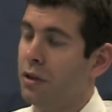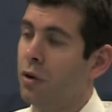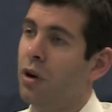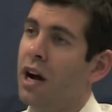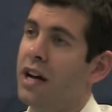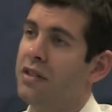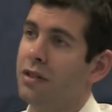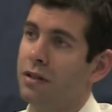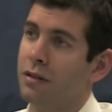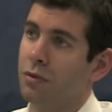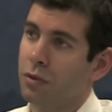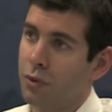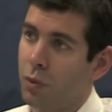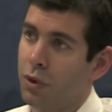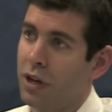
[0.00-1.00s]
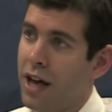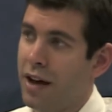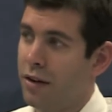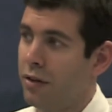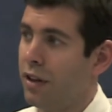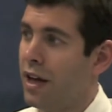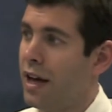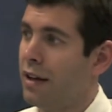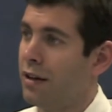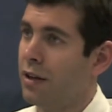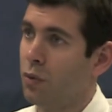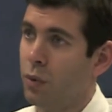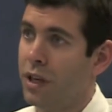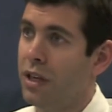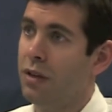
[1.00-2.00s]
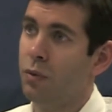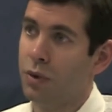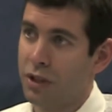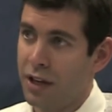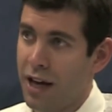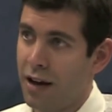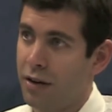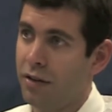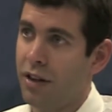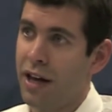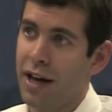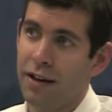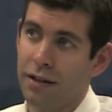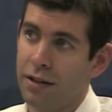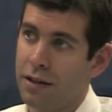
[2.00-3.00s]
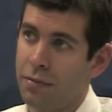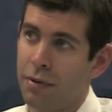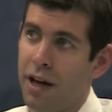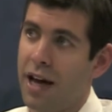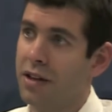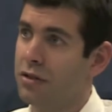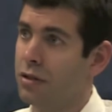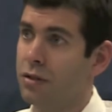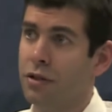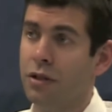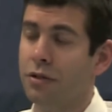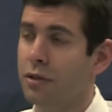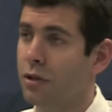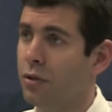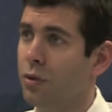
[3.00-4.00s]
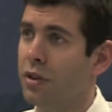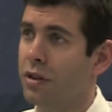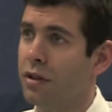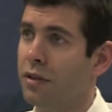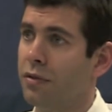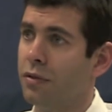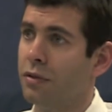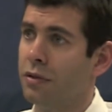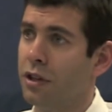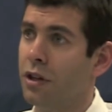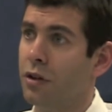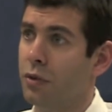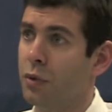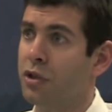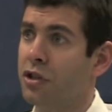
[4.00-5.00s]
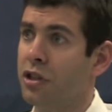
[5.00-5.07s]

the Horizon would counter that, and we would counter that in the past and still do with the different, with